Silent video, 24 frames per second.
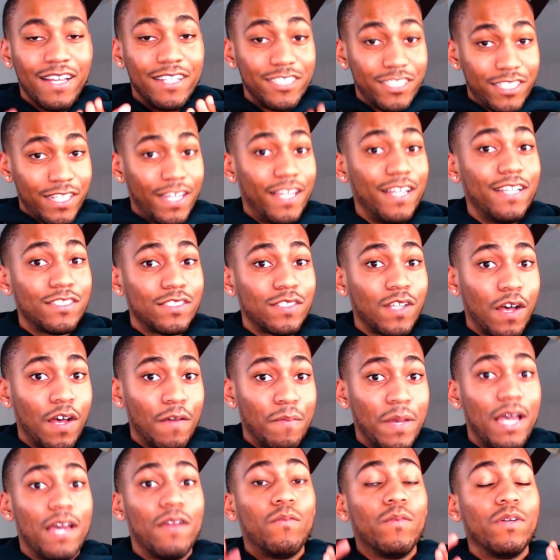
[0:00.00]
Chainsaw
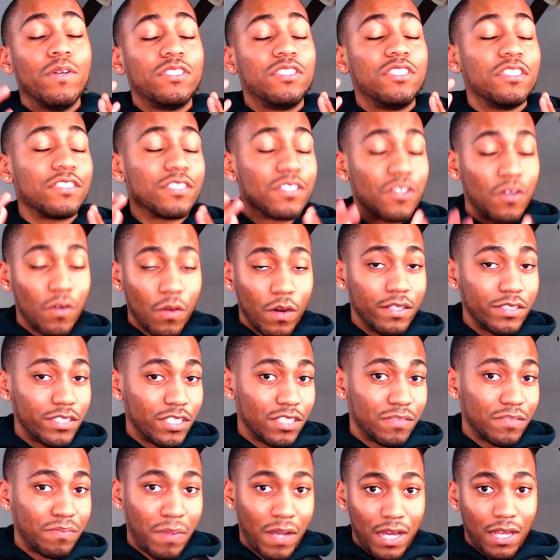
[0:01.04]
Man, which is
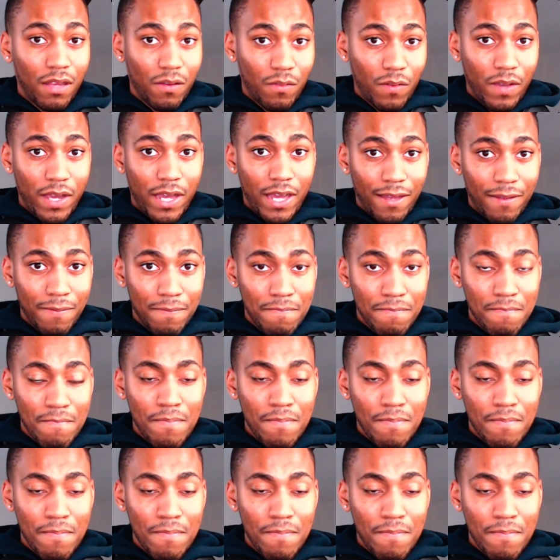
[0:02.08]
gorgeous, by the way.